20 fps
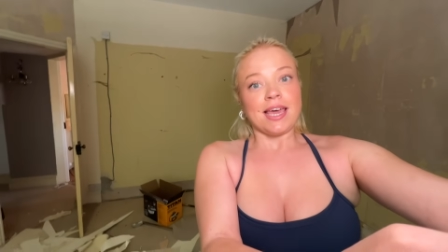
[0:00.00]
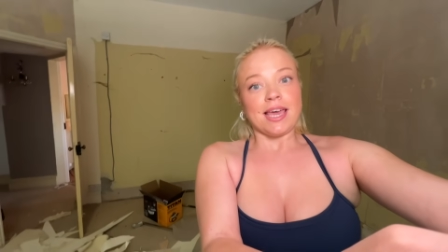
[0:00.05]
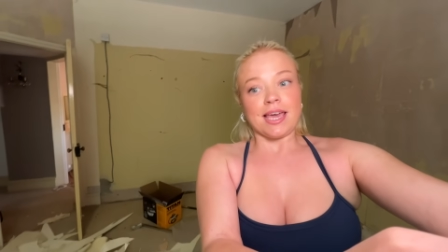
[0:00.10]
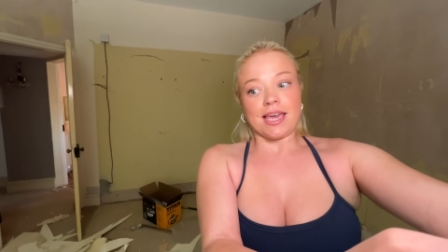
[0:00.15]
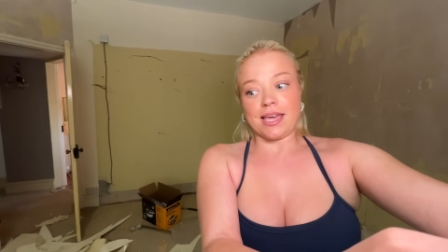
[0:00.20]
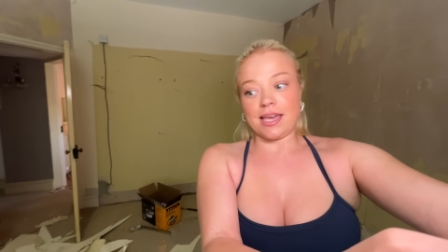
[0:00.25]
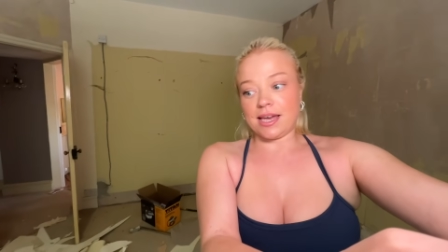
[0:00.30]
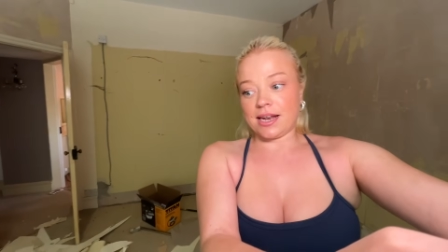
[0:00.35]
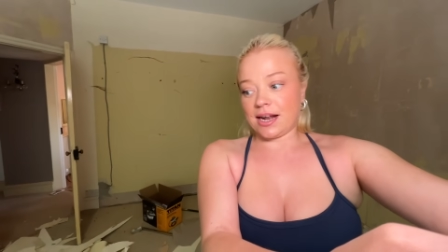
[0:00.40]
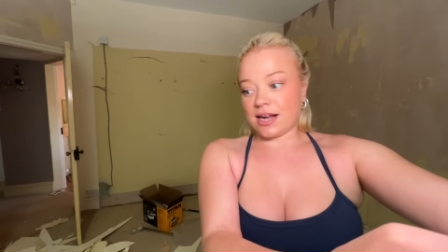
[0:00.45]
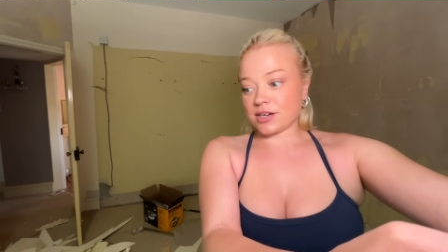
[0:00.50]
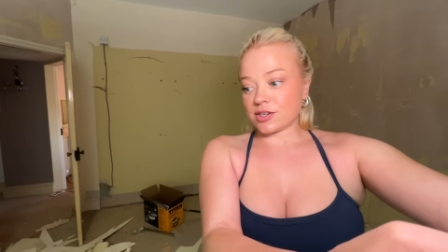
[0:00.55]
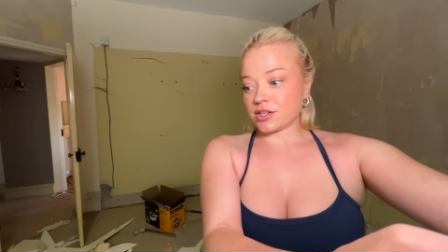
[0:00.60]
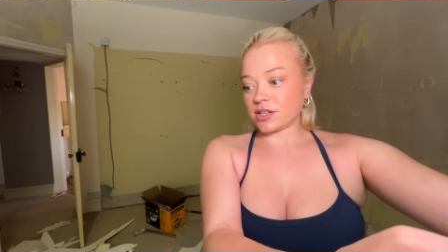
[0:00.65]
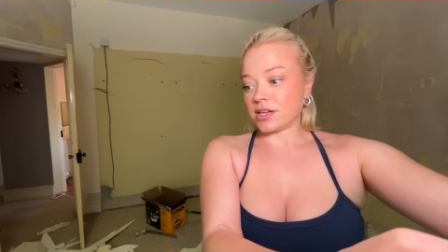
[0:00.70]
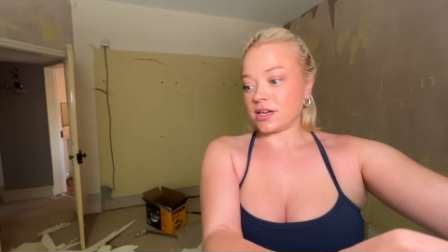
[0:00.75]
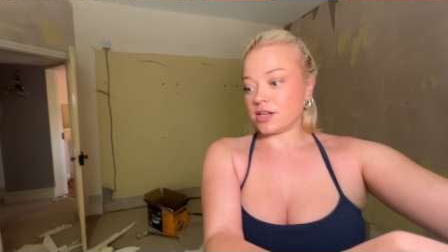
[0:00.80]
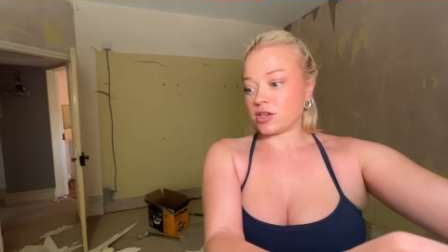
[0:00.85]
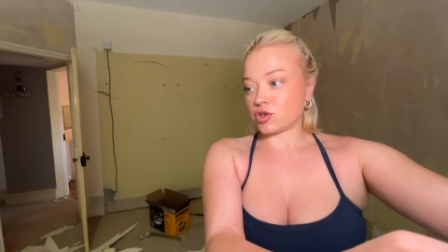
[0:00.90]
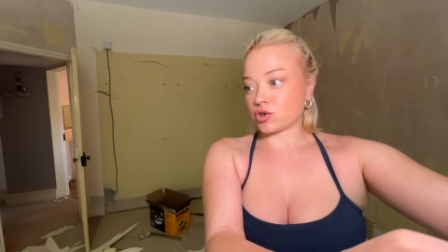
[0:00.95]
Ian
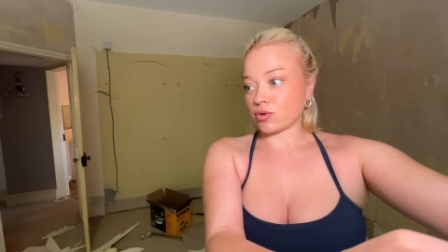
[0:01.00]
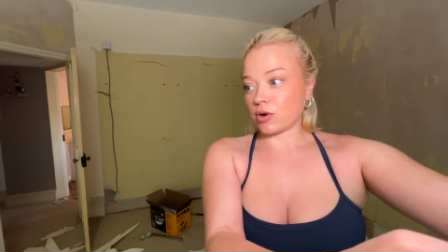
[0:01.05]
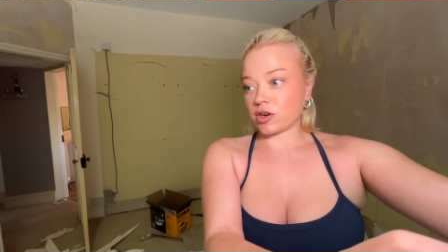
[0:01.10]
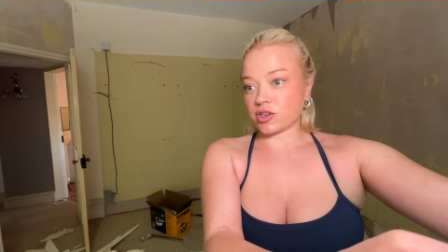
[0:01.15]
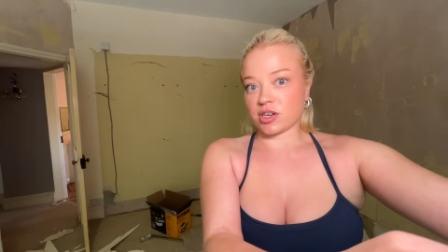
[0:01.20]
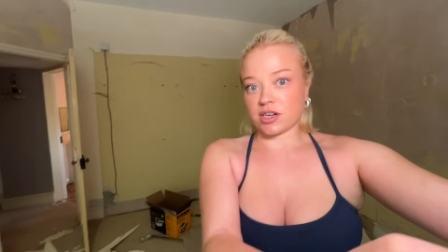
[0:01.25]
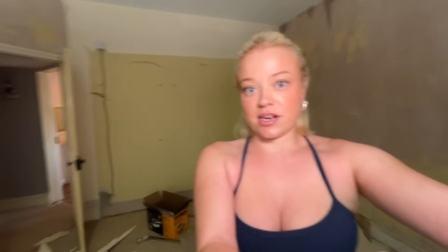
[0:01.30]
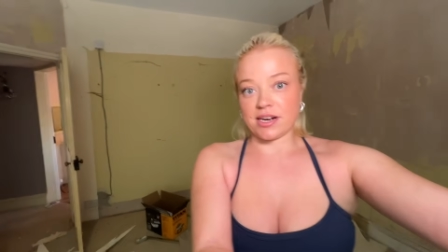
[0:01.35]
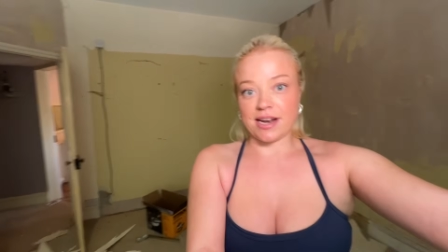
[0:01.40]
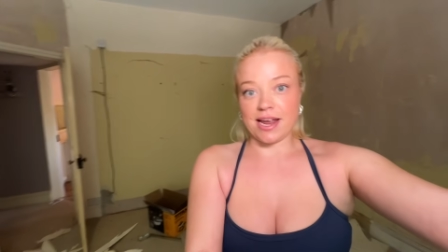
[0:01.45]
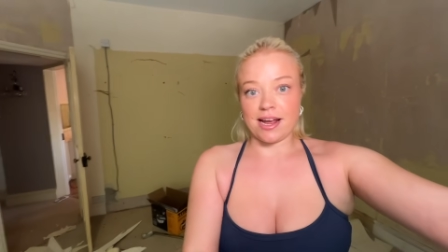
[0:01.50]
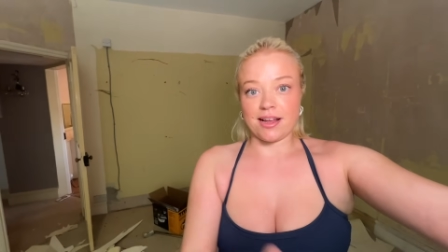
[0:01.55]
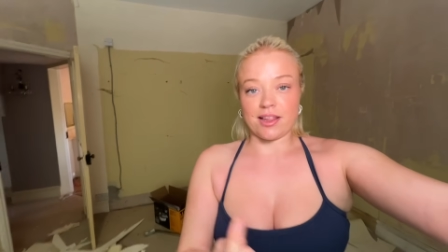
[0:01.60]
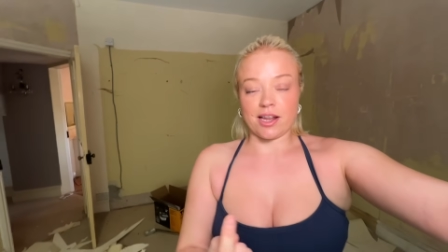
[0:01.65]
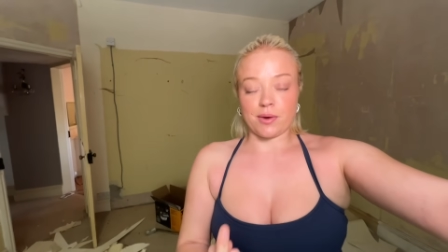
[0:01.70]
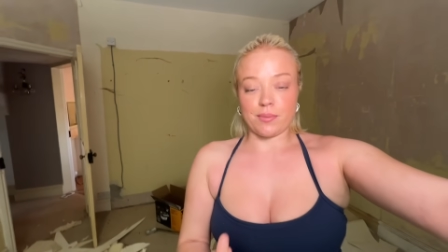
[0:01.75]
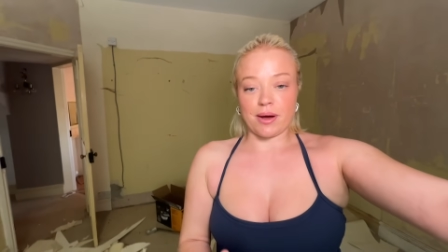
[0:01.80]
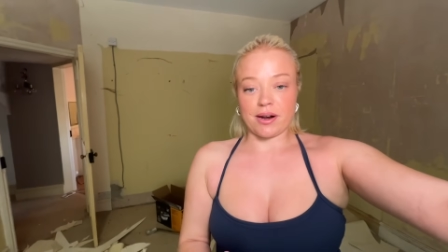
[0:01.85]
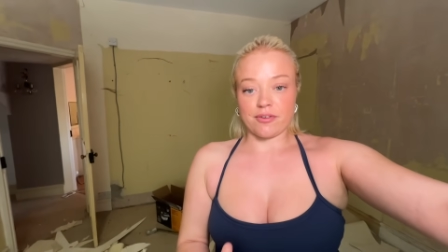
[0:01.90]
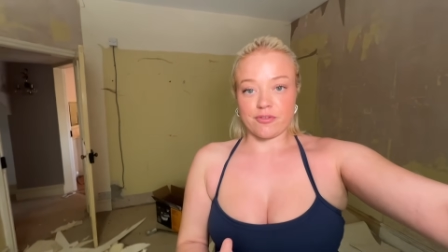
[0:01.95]
actually trod on a nail and
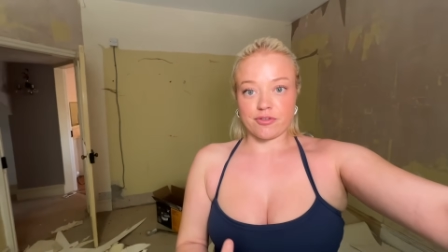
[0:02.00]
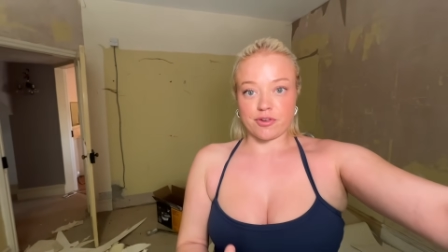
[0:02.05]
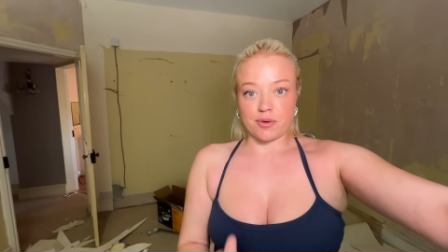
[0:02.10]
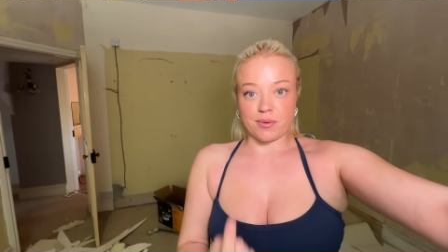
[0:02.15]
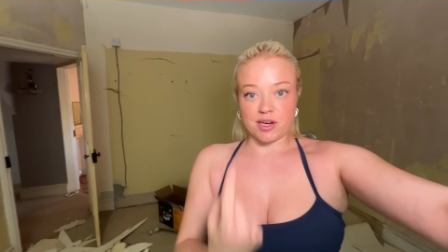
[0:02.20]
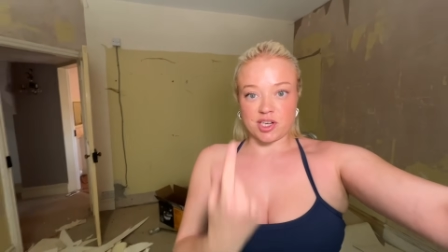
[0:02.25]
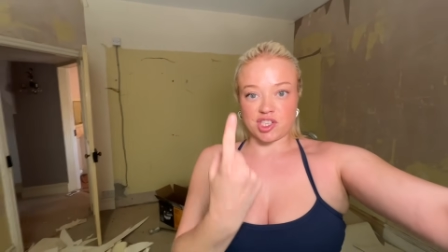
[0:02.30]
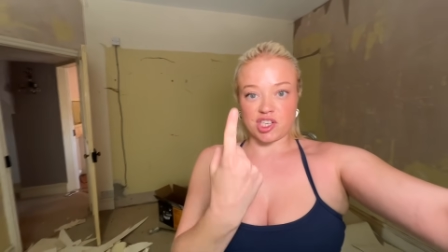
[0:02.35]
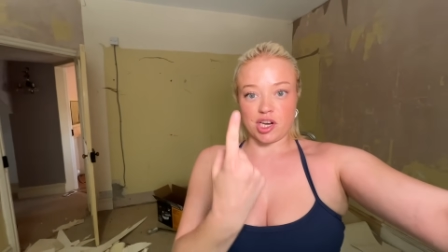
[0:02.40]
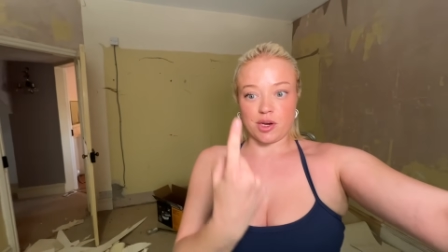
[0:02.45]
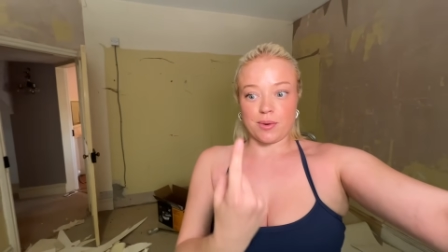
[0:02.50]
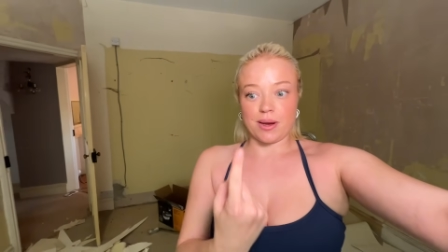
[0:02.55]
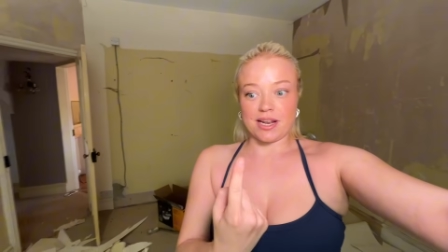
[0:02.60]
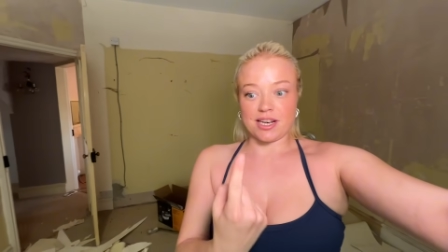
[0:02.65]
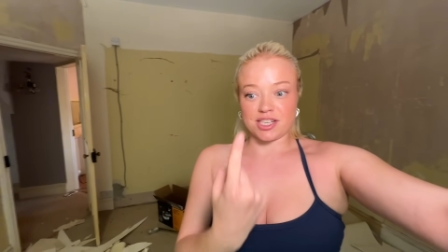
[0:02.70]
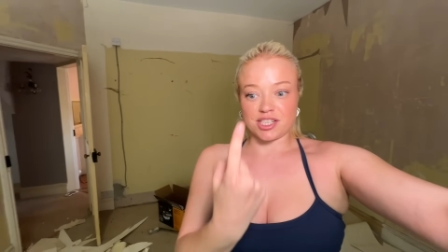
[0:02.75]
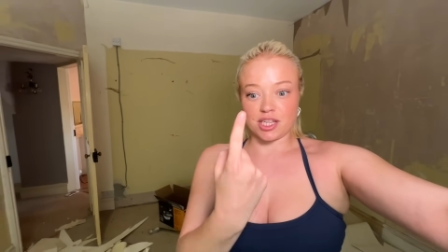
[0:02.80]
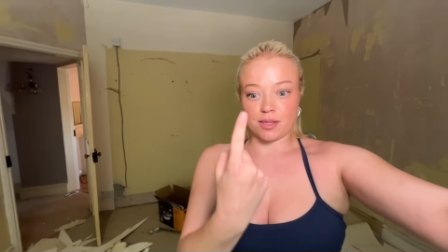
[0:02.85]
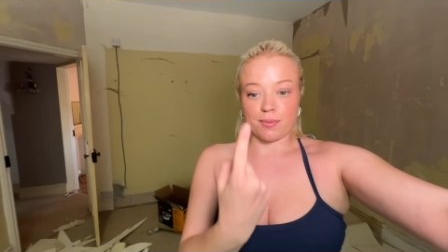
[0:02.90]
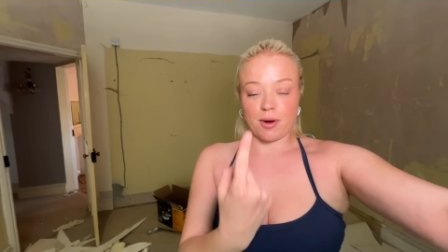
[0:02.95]
it went through his shoe
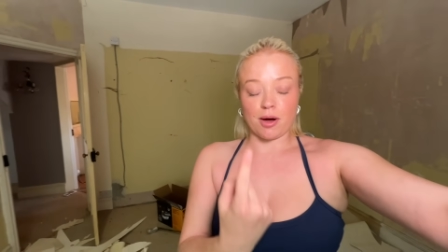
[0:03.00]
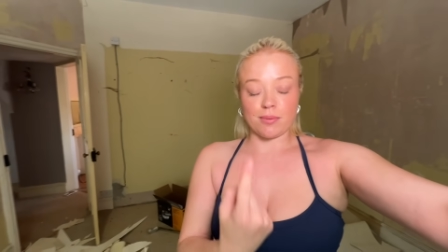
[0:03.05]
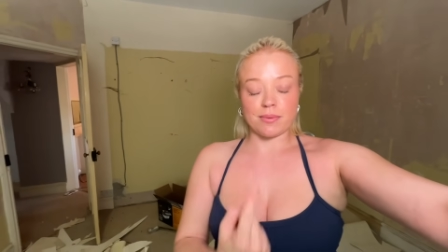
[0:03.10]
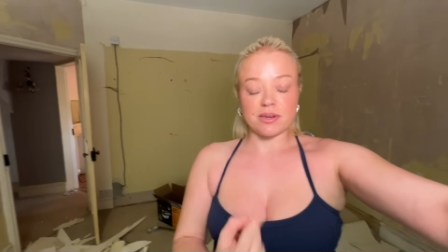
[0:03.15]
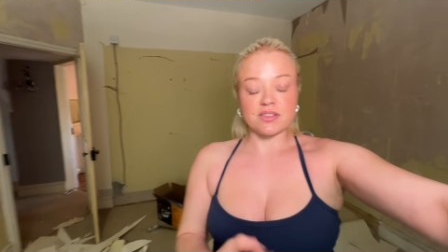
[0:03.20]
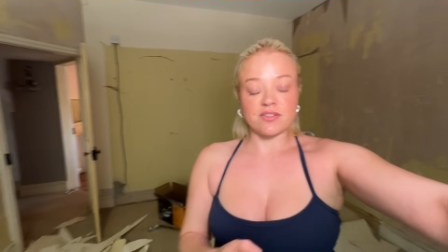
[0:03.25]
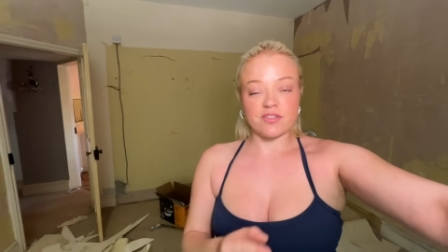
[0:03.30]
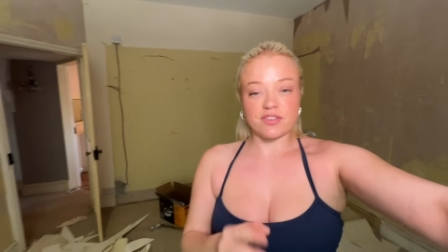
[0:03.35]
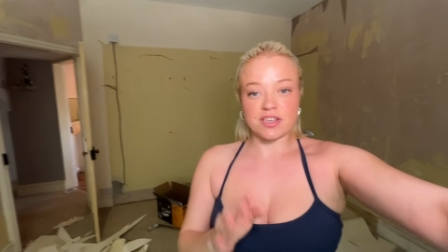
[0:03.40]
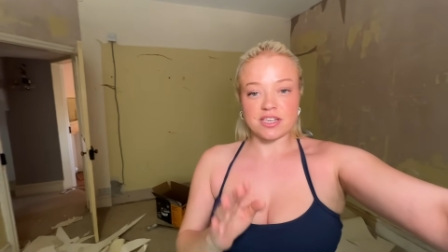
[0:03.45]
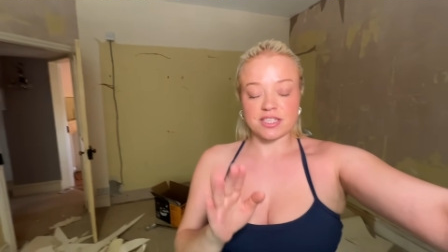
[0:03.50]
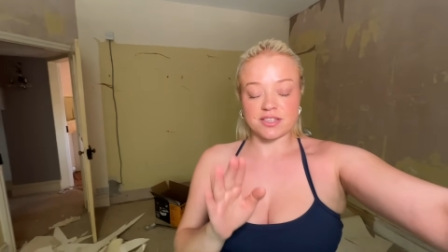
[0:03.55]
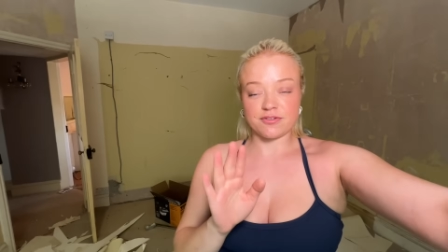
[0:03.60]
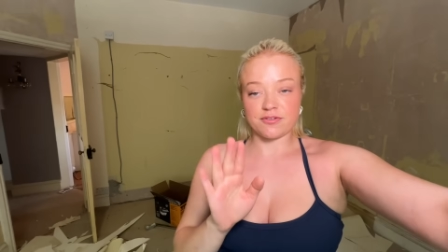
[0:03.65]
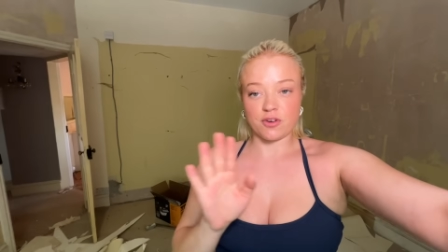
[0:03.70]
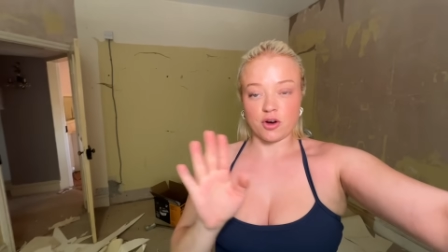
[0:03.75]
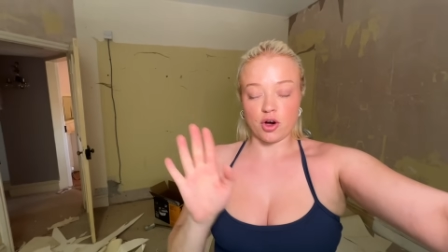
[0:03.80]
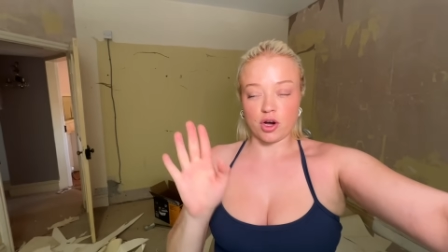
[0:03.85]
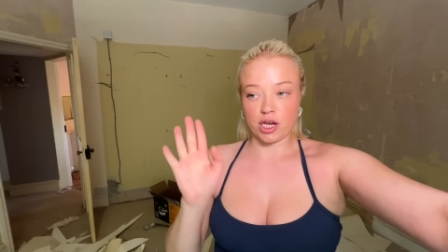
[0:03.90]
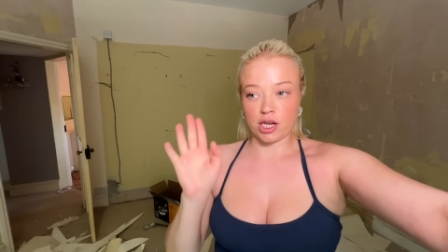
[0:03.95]
into the bottom of his foot.